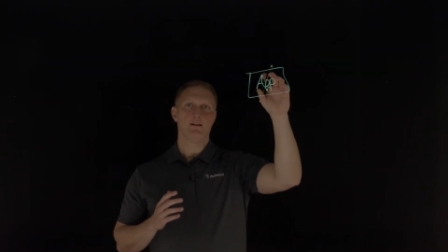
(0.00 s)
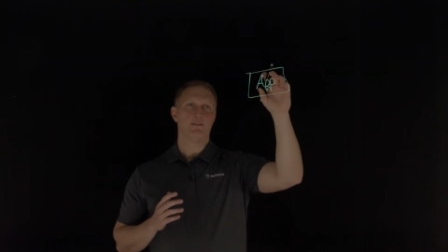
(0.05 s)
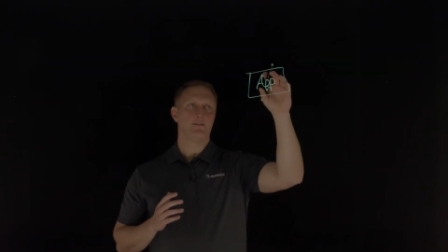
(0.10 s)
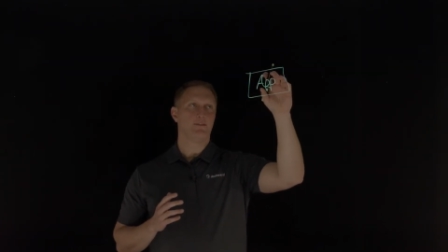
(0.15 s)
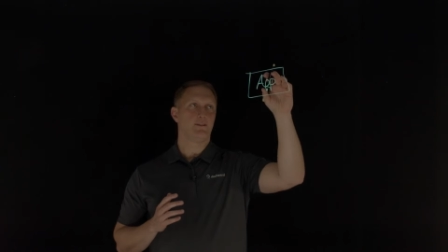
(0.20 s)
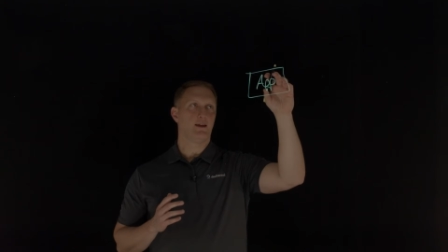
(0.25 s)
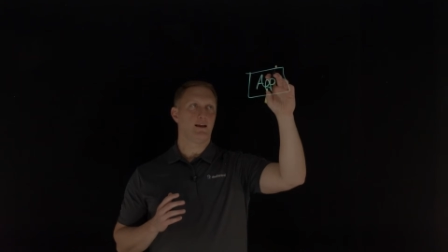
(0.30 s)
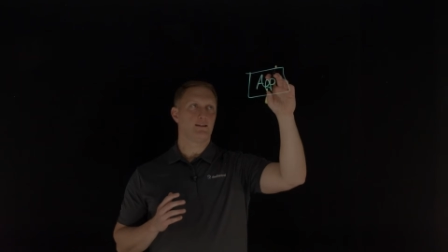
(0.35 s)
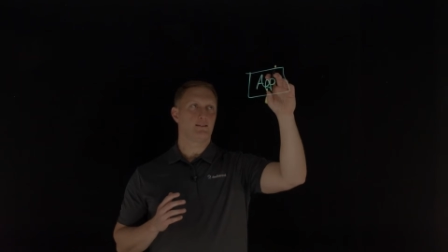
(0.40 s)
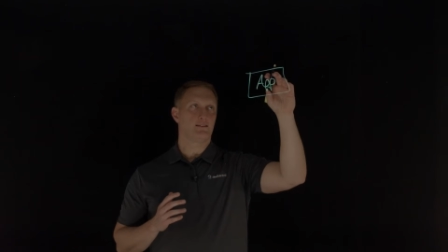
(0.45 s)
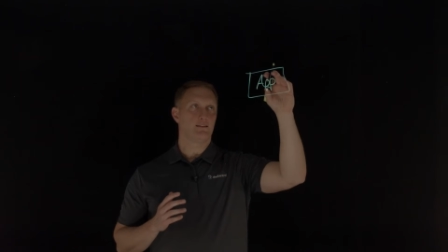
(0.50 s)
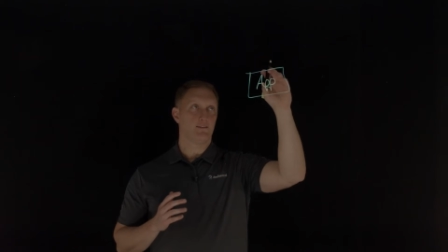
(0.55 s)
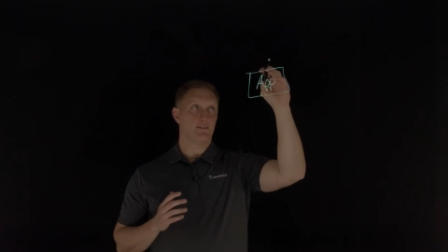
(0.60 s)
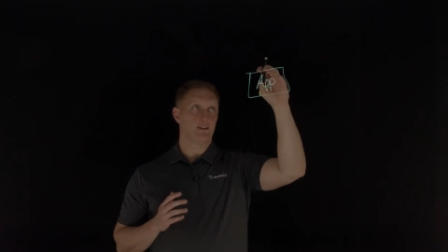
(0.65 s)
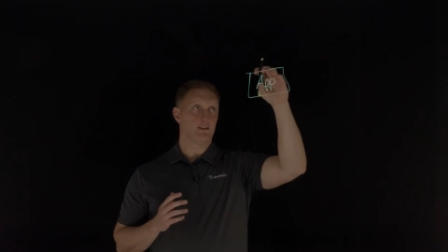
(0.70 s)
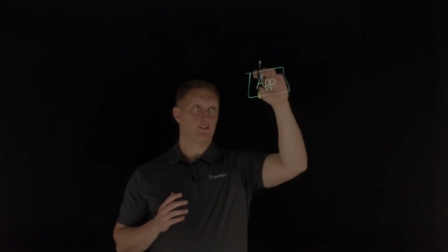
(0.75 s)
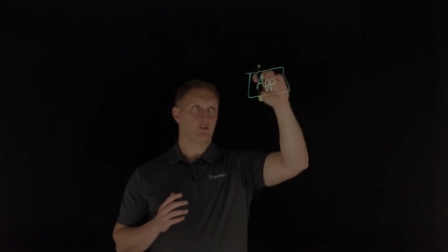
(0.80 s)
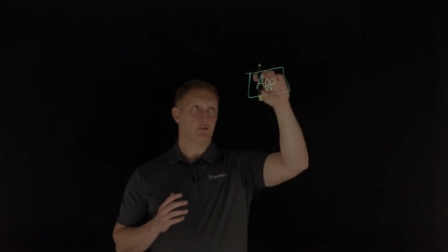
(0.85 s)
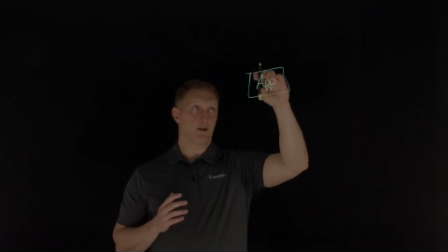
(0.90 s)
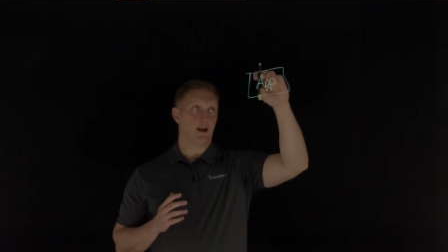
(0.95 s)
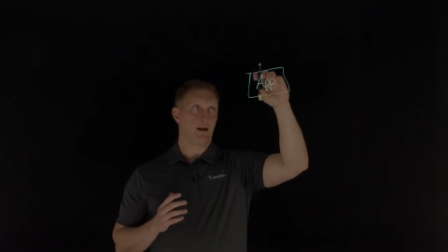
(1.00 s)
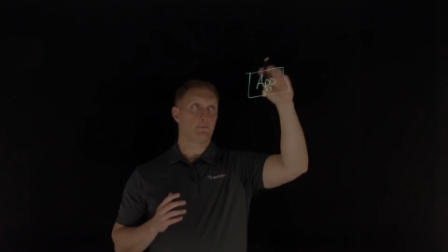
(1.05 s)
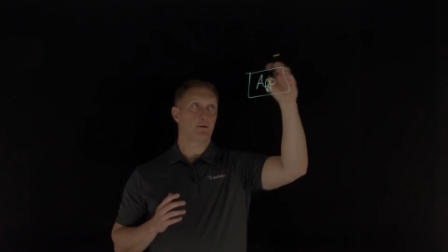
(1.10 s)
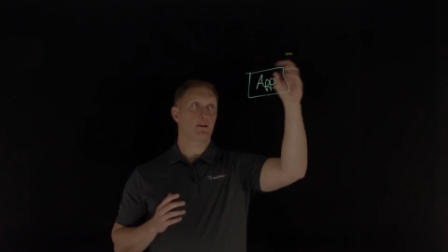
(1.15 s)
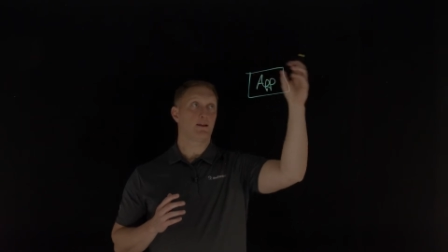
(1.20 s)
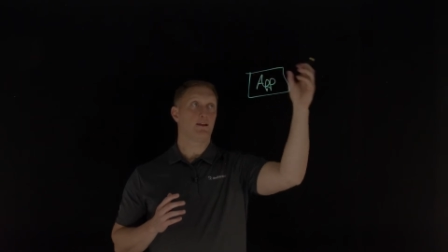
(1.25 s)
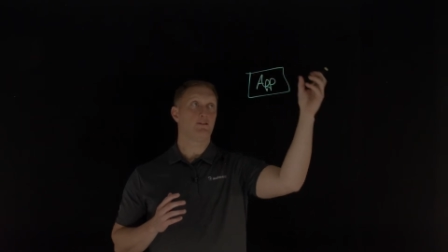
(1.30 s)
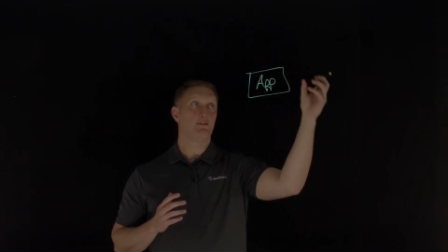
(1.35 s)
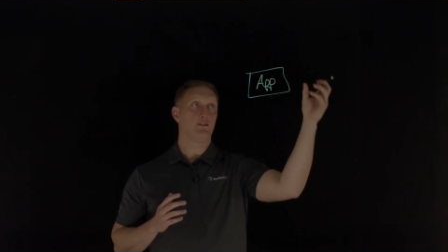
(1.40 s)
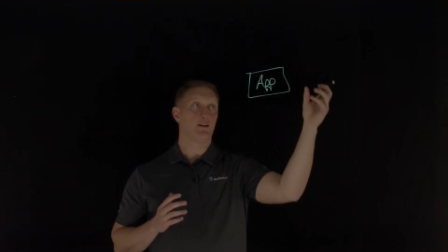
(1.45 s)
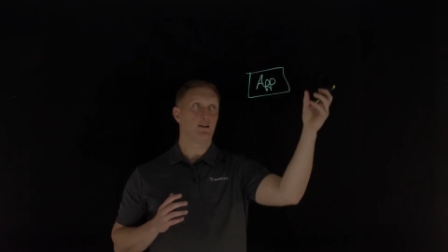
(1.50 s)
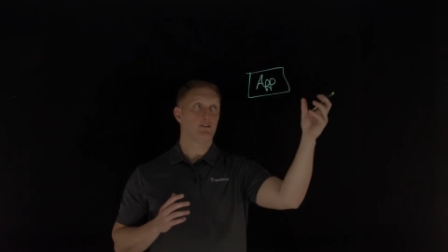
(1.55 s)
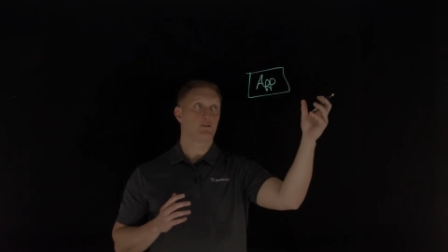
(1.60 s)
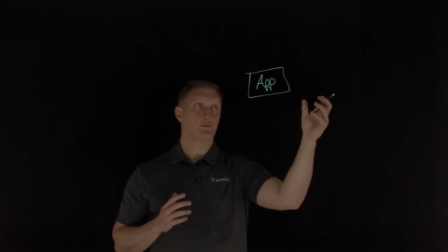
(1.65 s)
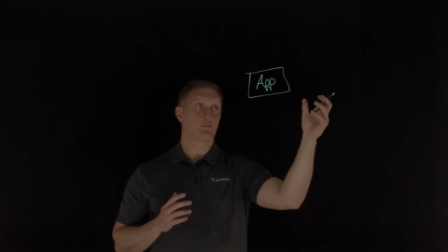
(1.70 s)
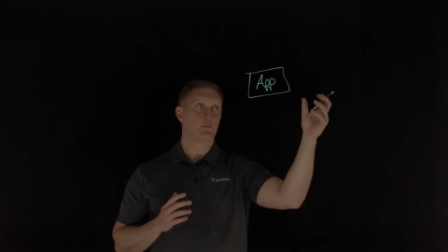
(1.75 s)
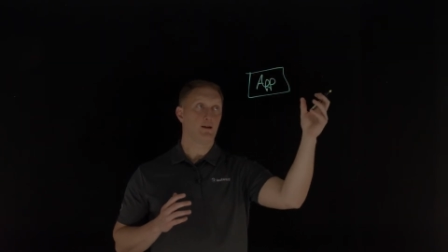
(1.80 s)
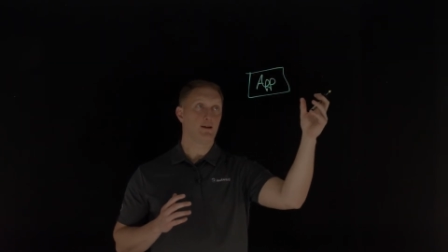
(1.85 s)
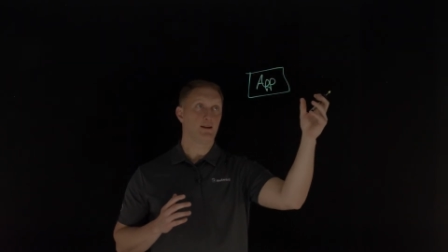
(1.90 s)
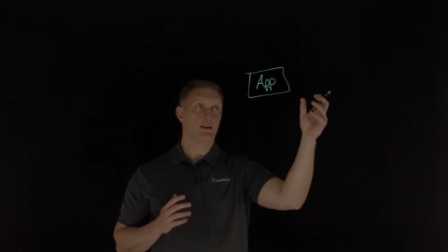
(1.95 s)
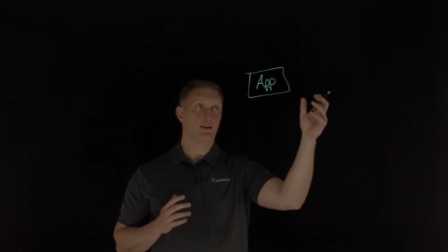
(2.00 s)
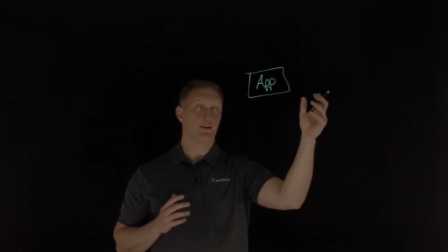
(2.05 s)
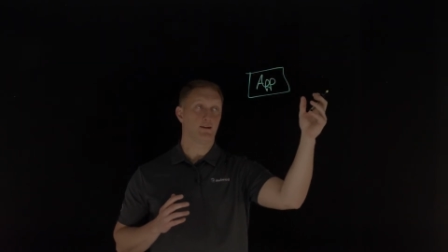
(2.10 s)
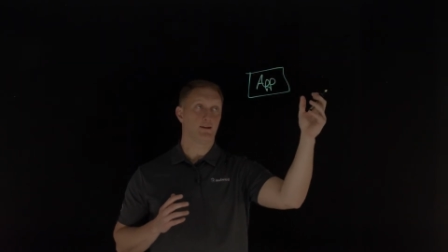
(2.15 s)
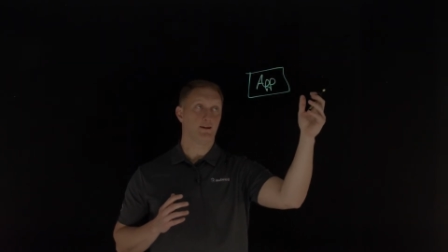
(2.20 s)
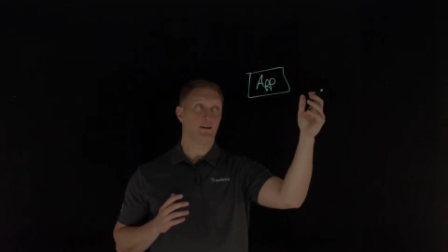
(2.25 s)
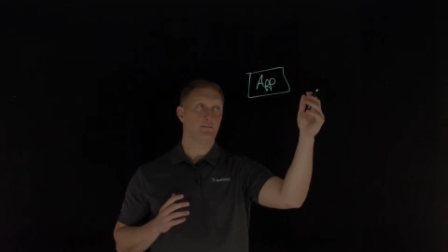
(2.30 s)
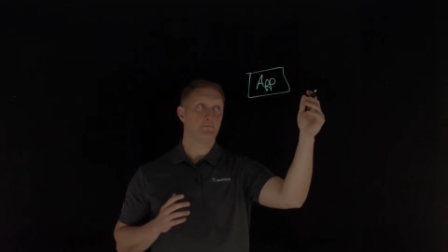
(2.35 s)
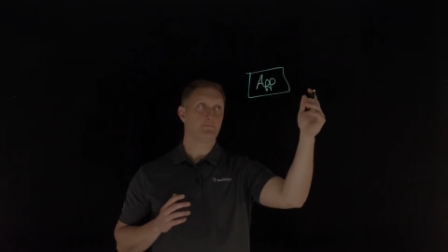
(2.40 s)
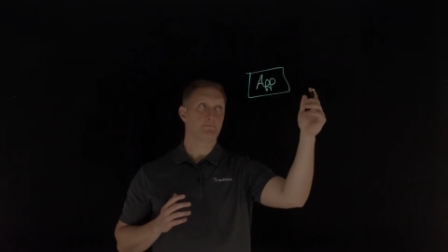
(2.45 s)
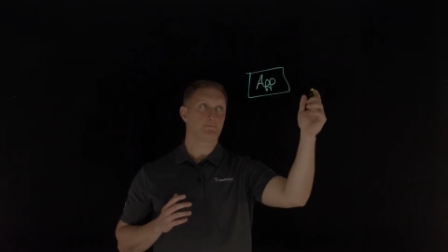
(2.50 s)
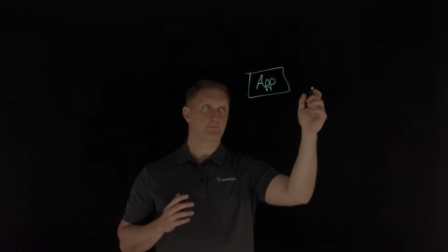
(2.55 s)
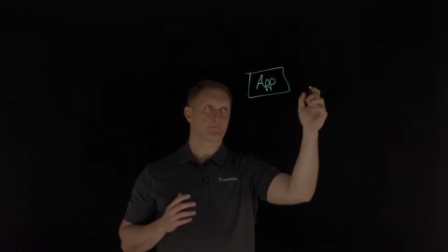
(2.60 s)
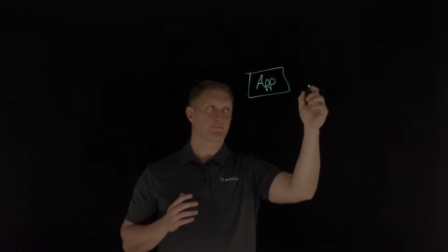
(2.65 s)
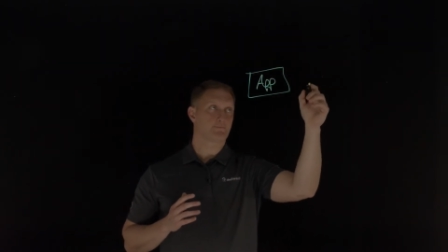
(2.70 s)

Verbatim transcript: that, that your application is running on,